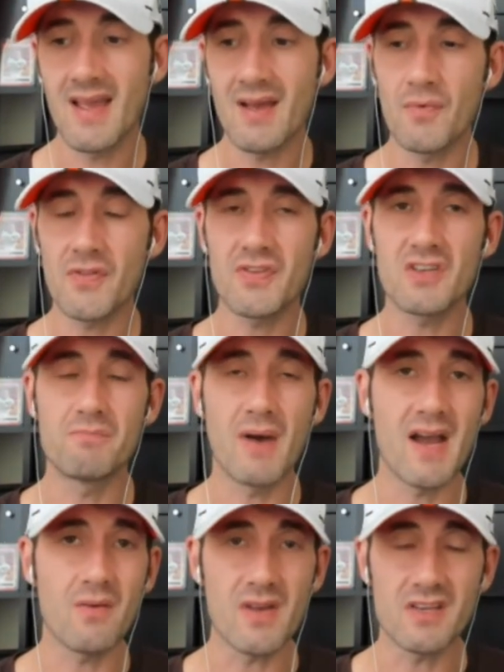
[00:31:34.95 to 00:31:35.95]
And with these
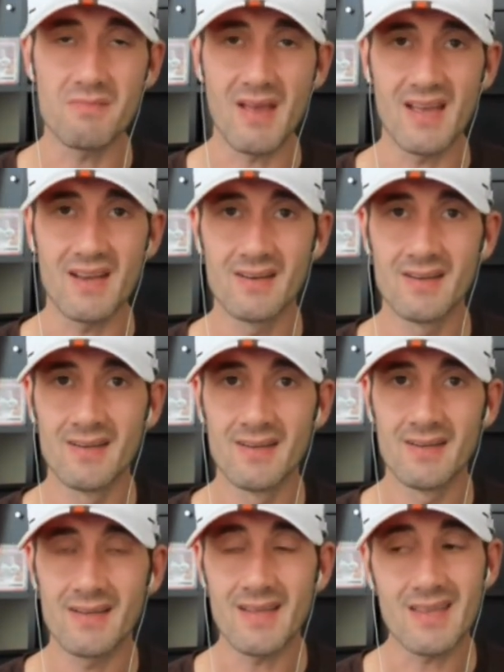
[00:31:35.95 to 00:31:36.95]
bye weeks, man,
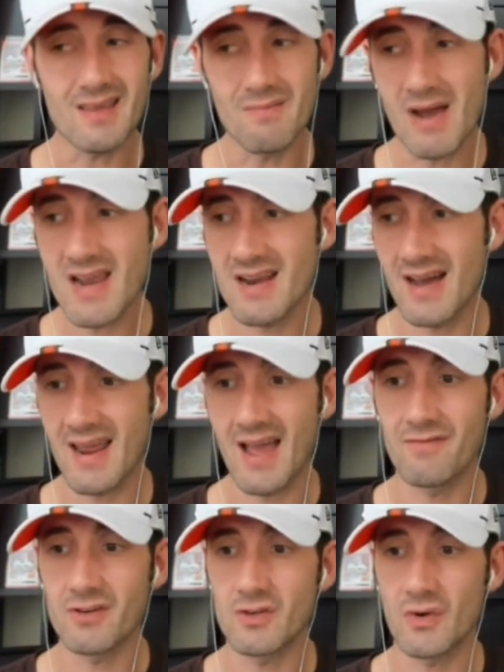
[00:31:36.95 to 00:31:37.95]
like you might not
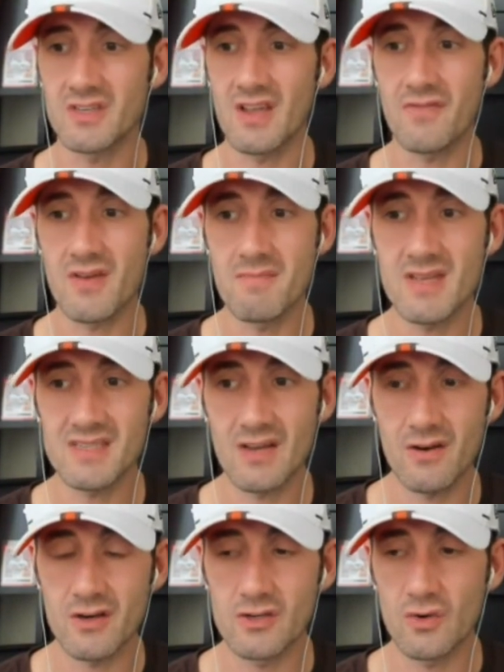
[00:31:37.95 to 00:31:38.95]
have a choice. If you miss
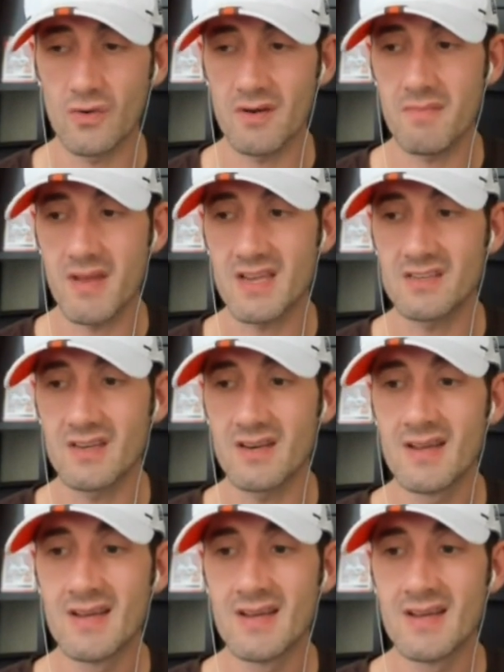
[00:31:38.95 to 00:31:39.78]
out on Jordan Mason,